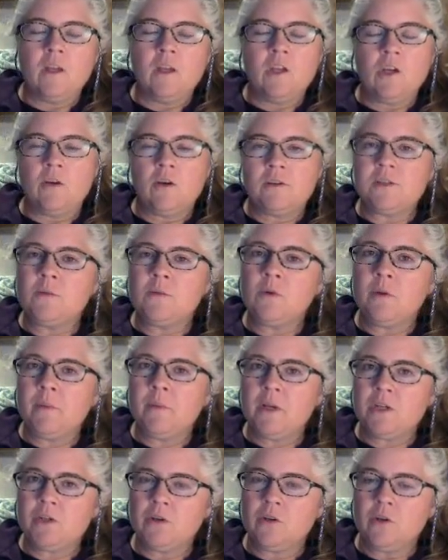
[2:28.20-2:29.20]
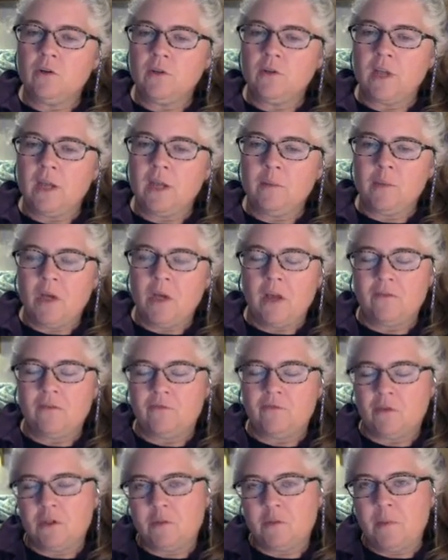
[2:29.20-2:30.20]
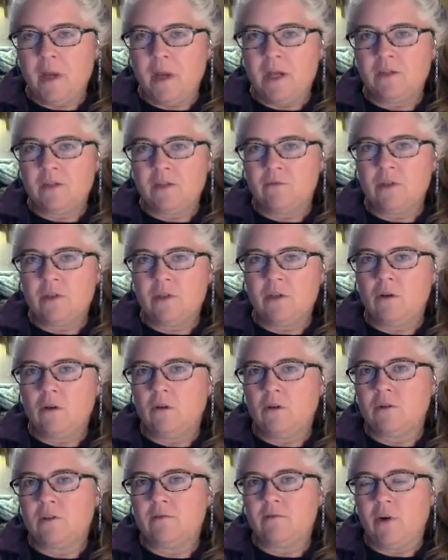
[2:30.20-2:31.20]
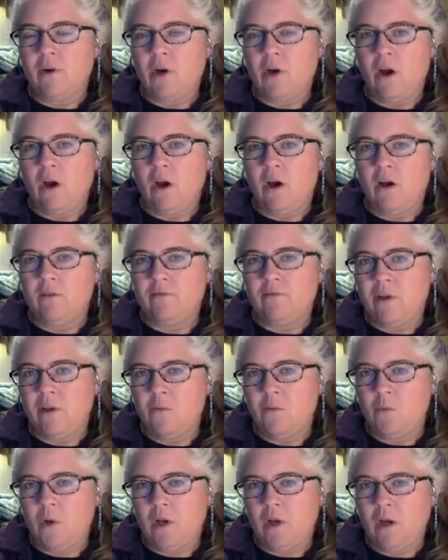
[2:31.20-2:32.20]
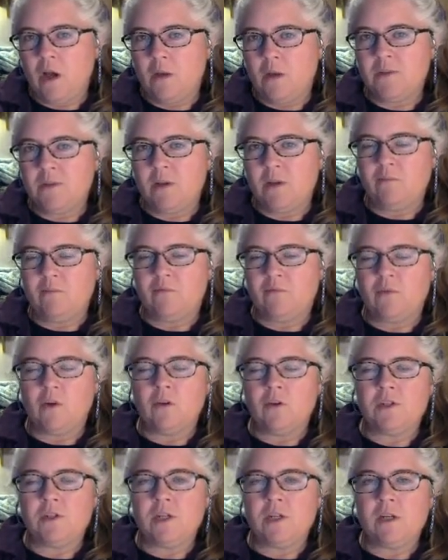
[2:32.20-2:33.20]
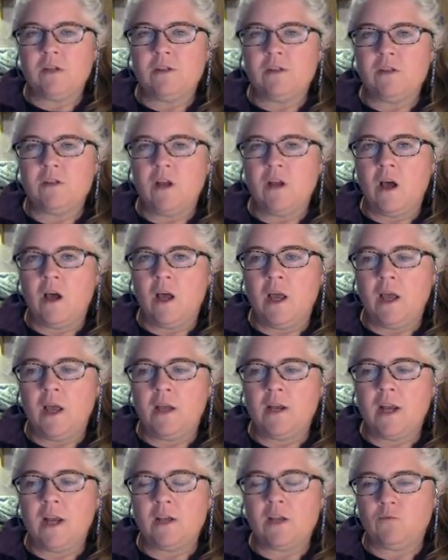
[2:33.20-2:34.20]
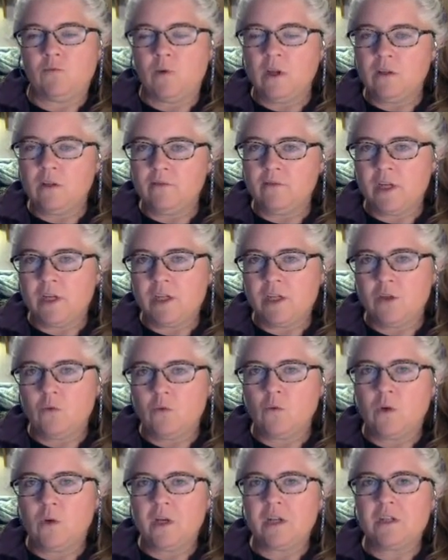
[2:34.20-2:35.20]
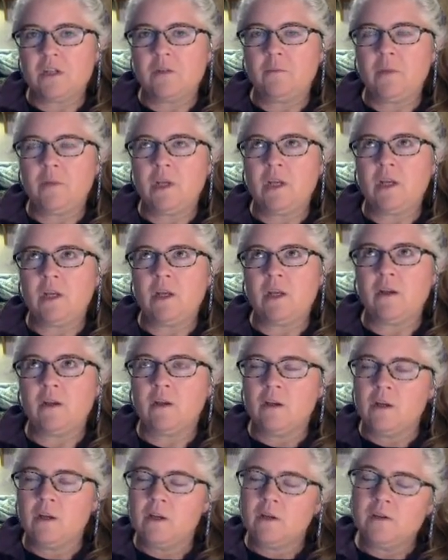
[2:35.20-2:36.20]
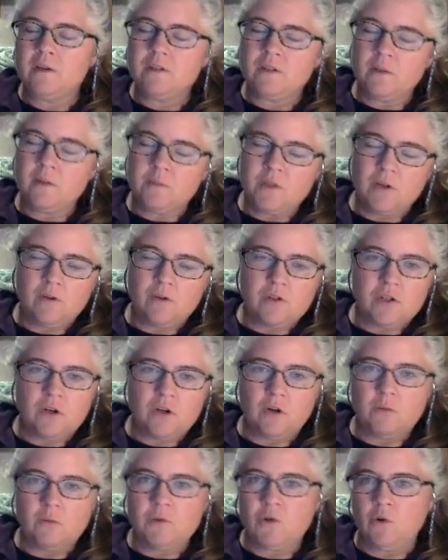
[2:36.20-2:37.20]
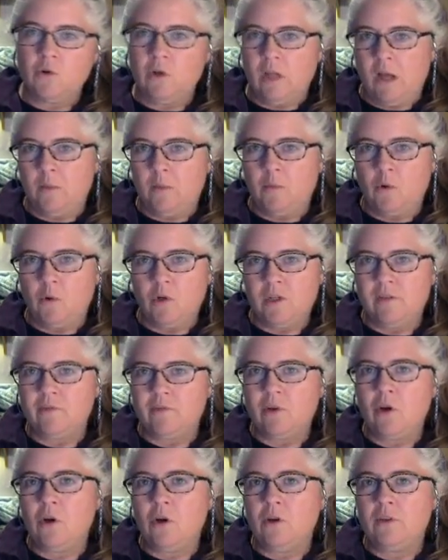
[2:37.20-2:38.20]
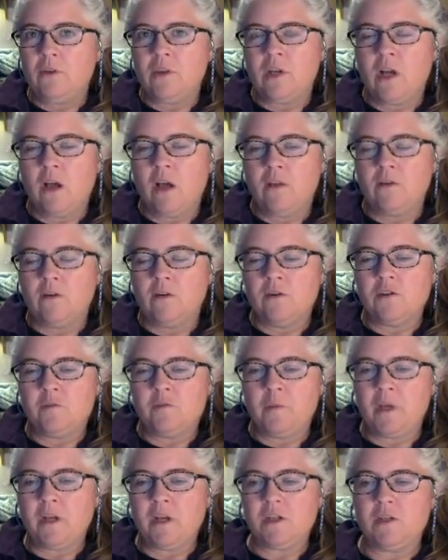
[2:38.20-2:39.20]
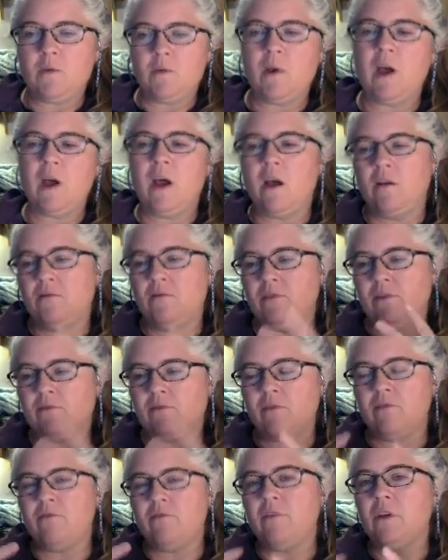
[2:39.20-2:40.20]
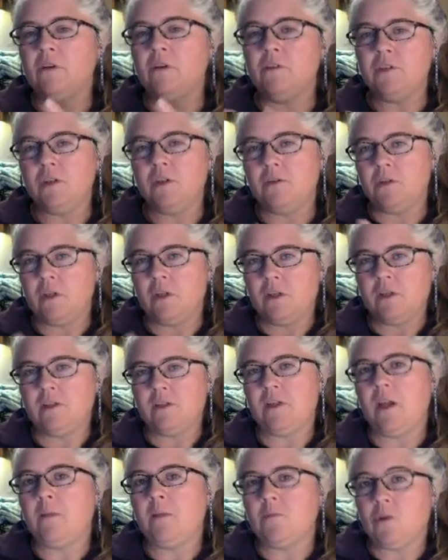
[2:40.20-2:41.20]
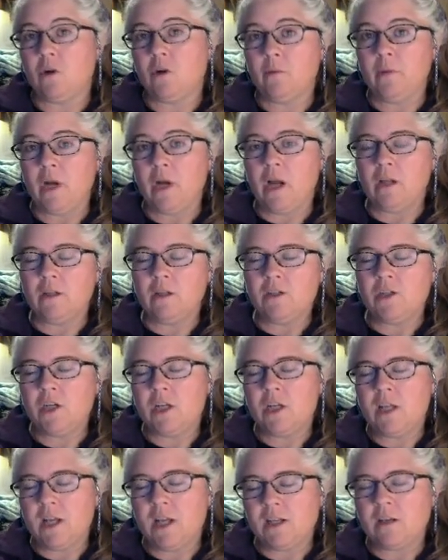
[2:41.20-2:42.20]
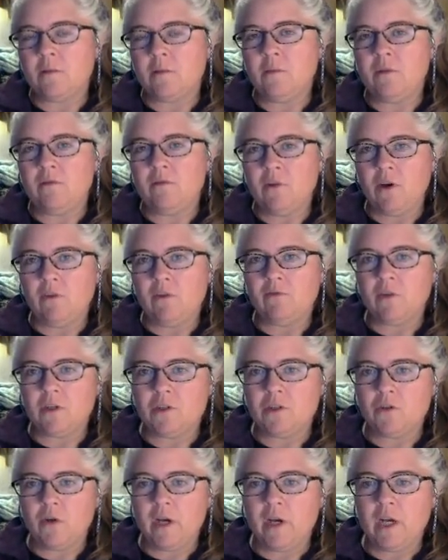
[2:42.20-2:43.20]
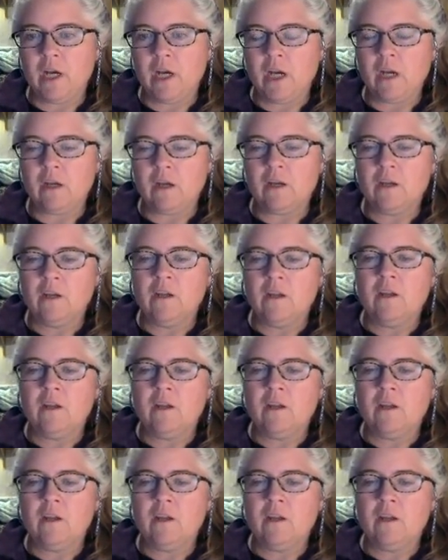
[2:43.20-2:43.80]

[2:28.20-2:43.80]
You also want to make sure you're looking beyond the first page of results. Very often what comes up first is not as relevant as you'd want it to be. Some search terms are a lot more difficult than others because you have different fields using the same terminology. That can be very frustrating.